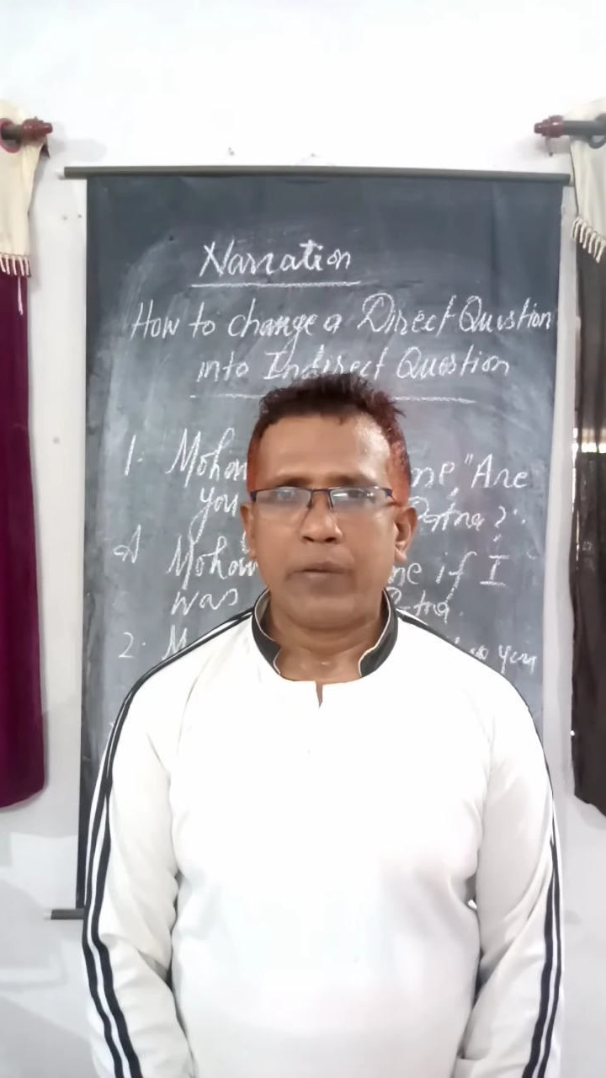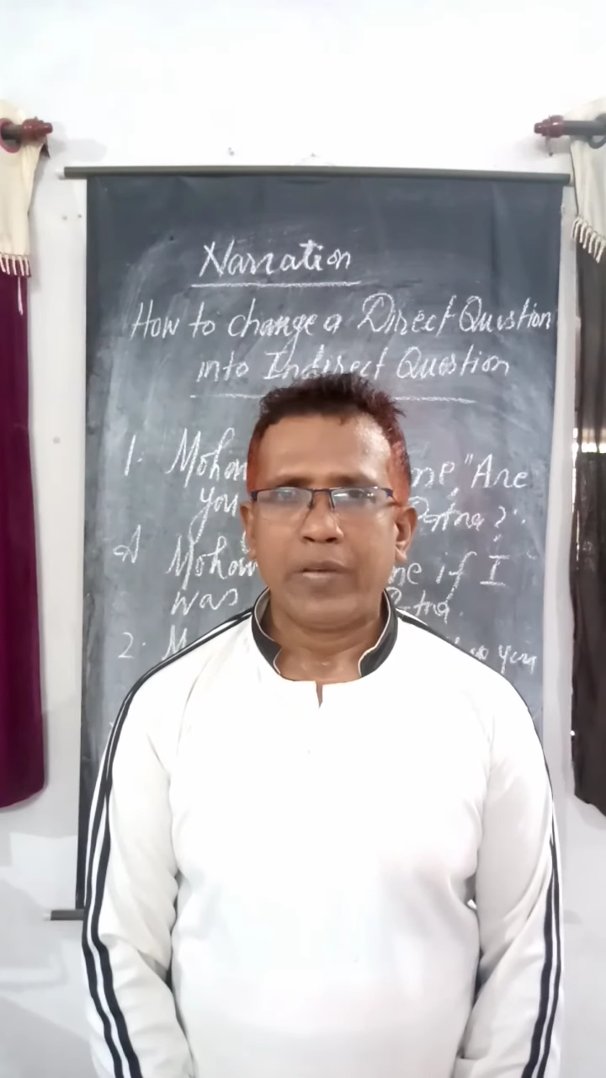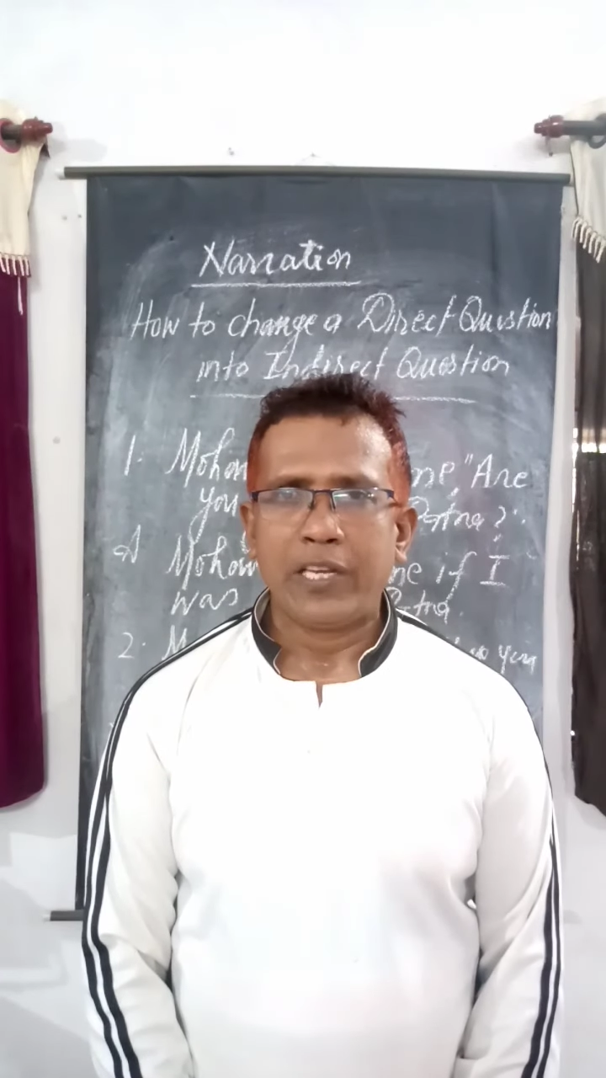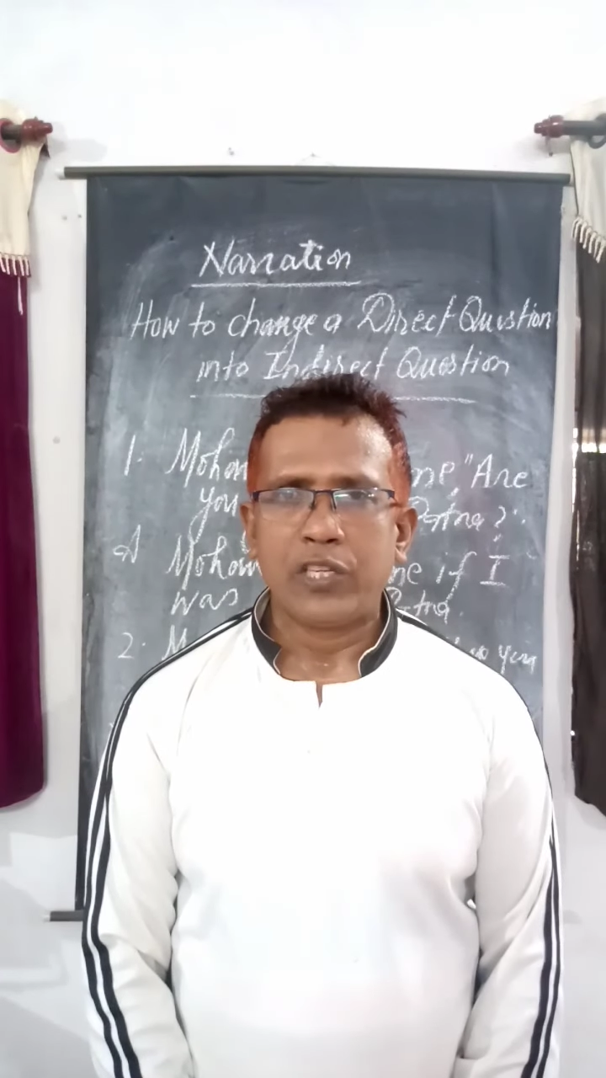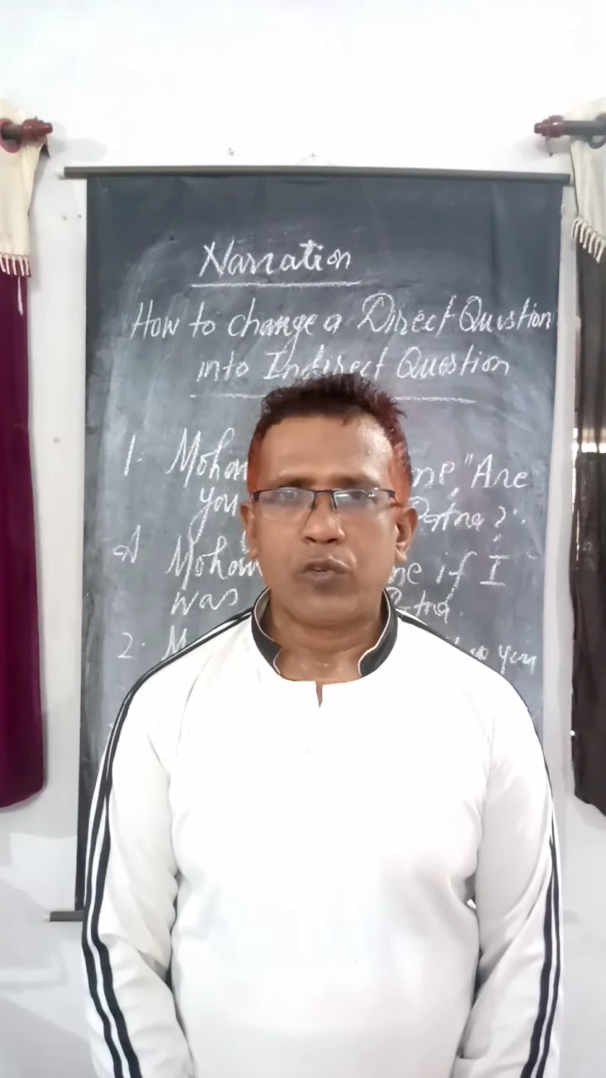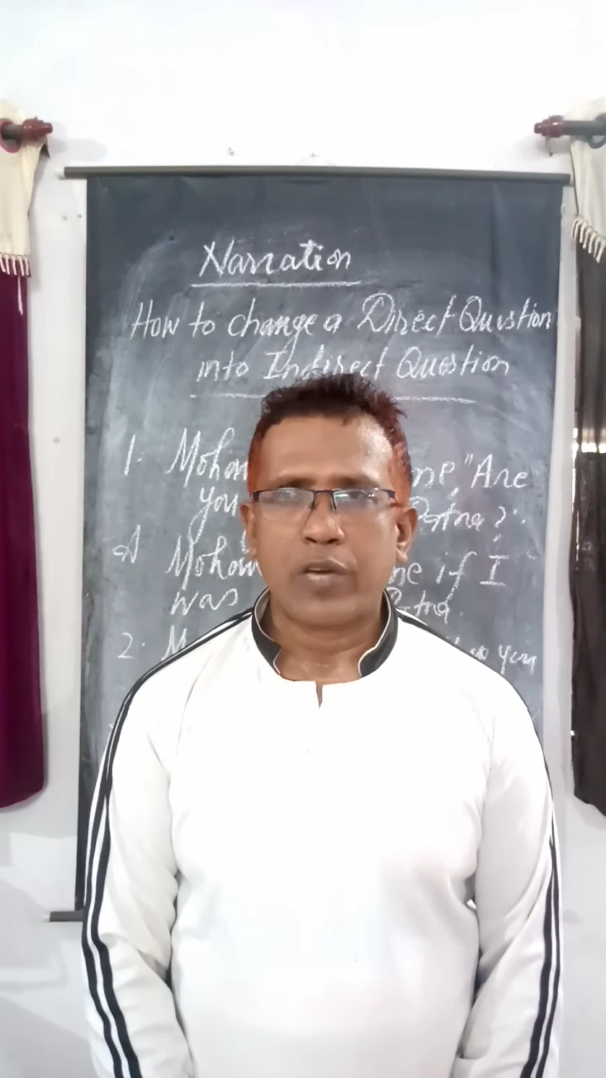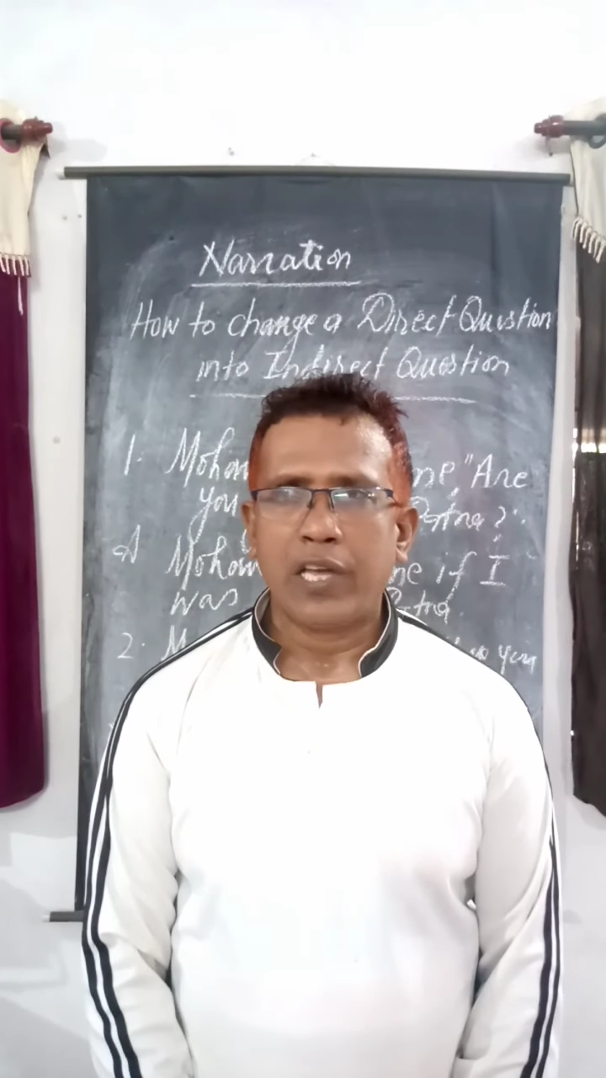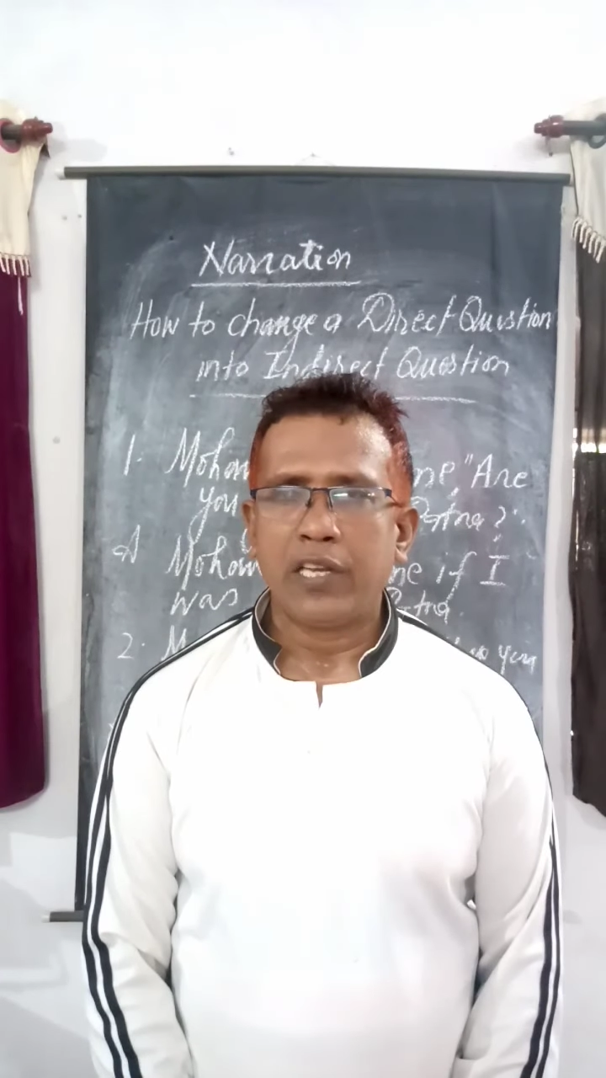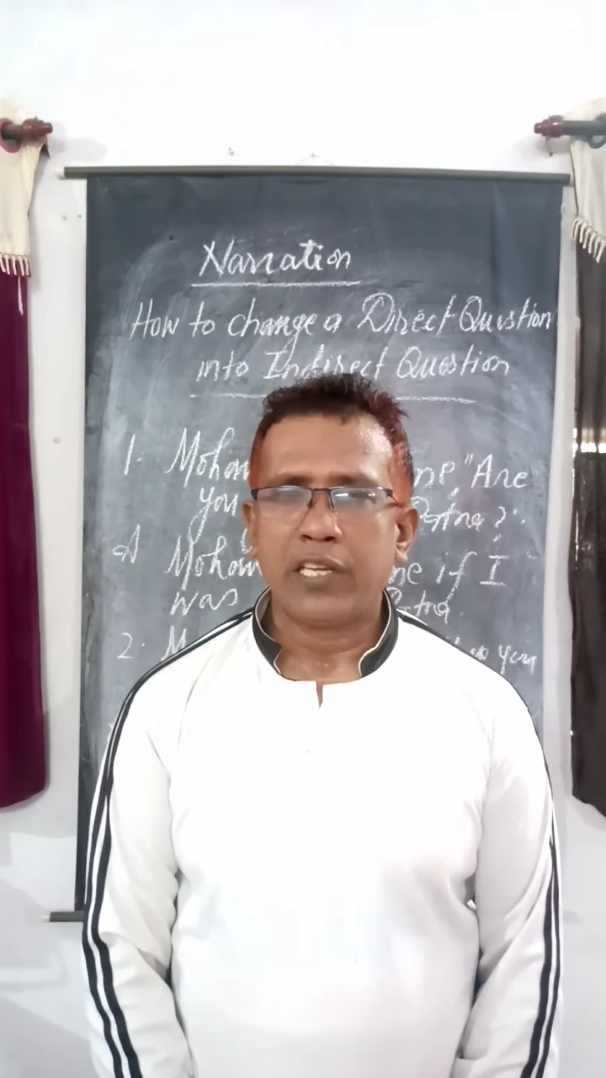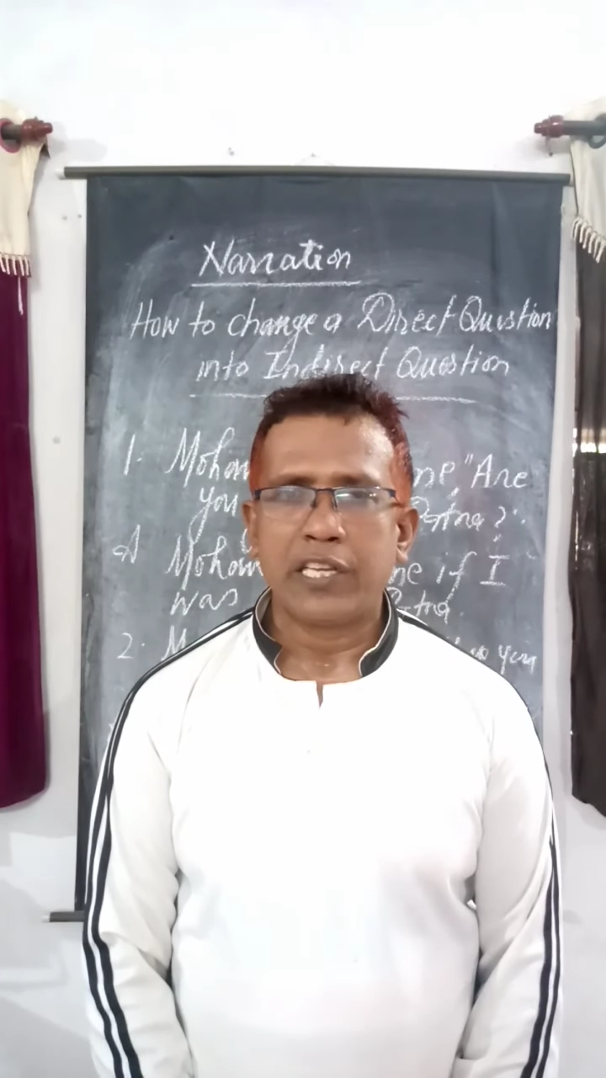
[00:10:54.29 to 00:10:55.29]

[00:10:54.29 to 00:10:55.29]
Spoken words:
even you can